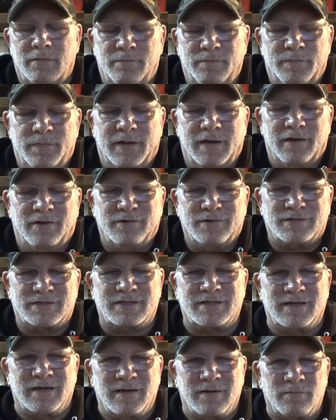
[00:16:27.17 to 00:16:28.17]
meals
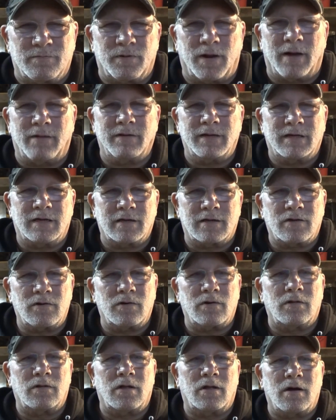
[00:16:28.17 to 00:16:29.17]
probably could
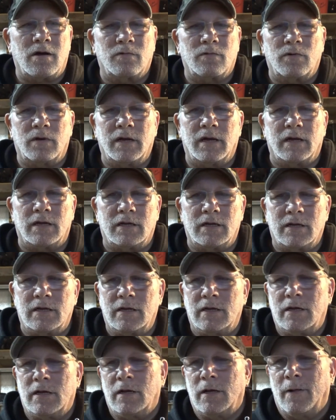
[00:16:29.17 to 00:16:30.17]
go a long way.
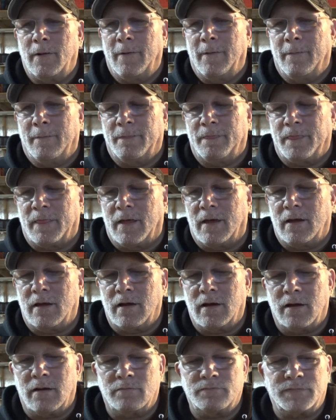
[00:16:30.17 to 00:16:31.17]
Buy